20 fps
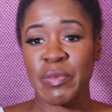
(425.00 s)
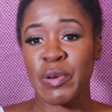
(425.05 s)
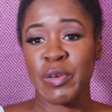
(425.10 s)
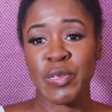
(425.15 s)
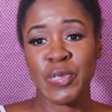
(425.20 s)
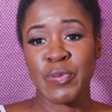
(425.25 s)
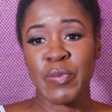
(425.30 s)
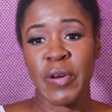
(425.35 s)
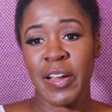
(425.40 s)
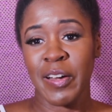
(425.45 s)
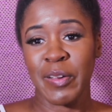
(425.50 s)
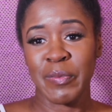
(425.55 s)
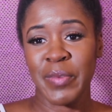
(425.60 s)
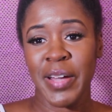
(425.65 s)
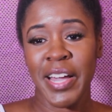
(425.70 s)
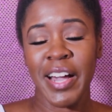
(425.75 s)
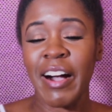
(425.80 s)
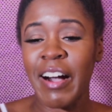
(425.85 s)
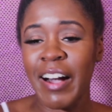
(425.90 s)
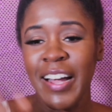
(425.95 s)
put a smile on
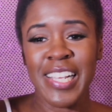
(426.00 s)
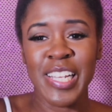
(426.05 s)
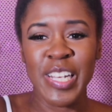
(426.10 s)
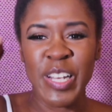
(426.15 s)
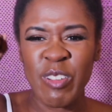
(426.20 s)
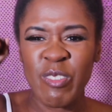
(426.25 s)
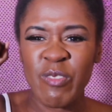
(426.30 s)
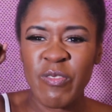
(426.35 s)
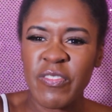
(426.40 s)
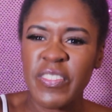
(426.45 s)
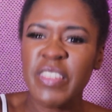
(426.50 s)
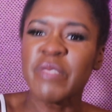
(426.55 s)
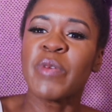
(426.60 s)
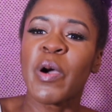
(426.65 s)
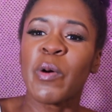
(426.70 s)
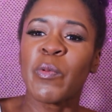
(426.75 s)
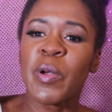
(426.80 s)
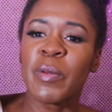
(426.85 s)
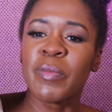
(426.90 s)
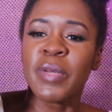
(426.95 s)
my heart. You know,
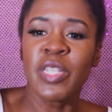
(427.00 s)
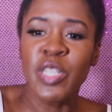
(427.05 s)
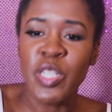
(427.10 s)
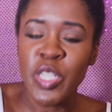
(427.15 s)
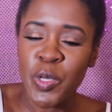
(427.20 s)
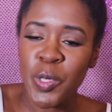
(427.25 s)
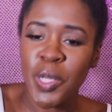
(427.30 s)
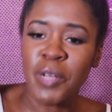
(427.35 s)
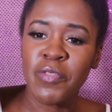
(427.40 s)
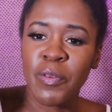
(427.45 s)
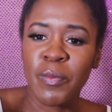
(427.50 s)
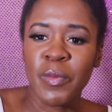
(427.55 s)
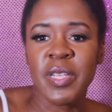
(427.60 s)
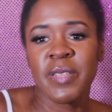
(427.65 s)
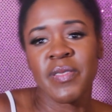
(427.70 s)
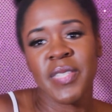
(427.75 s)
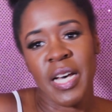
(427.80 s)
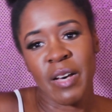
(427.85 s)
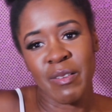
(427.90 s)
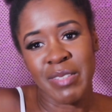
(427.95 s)
female women do it from
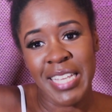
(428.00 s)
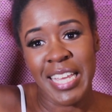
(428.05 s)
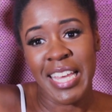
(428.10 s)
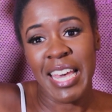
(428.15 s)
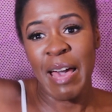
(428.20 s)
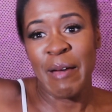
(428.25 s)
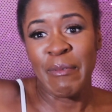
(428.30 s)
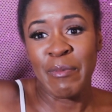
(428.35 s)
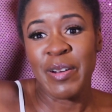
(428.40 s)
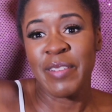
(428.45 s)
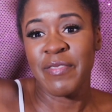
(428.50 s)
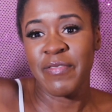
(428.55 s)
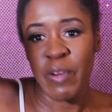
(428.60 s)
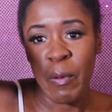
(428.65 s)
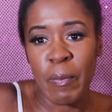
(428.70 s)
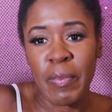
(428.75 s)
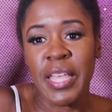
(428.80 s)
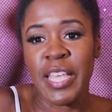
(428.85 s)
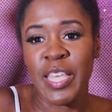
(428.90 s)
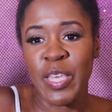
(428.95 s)
themselves, and we're
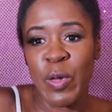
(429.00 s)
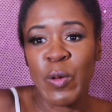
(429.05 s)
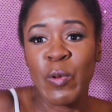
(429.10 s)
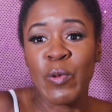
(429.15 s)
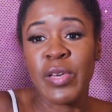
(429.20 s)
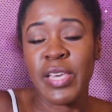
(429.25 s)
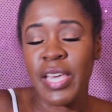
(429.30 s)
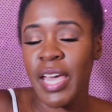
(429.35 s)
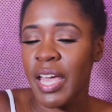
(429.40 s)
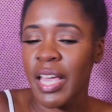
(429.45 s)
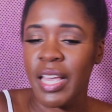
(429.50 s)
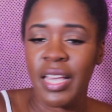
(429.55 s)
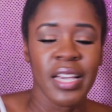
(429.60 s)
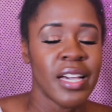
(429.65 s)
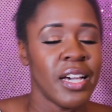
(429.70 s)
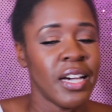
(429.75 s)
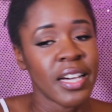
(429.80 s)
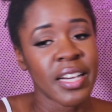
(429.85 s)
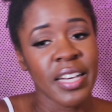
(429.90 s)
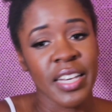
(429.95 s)
from the UK.
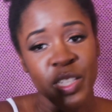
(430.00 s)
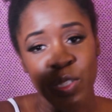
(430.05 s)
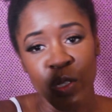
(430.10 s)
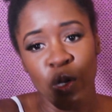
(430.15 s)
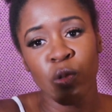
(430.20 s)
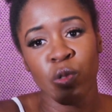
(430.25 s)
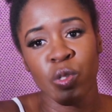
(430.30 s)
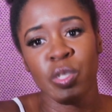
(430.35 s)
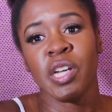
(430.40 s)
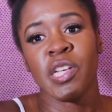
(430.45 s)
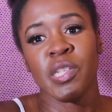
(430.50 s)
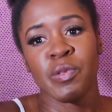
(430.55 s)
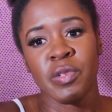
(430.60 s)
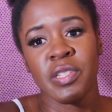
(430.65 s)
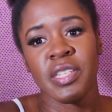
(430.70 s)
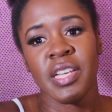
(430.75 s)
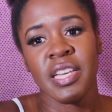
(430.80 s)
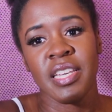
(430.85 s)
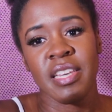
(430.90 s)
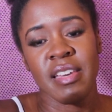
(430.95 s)
I told you guys we're
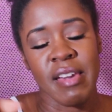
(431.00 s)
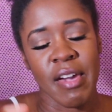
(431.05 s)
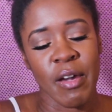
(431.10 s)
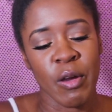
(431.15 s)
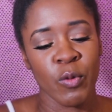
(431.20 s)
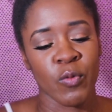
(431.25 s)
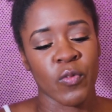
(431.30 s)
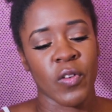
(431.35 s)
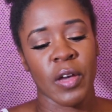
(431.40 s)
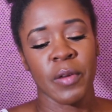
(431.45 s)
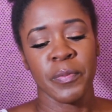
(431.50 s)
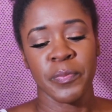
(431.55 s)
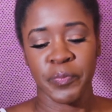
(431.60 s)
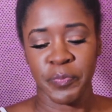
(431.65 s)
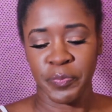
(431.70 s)
taking over.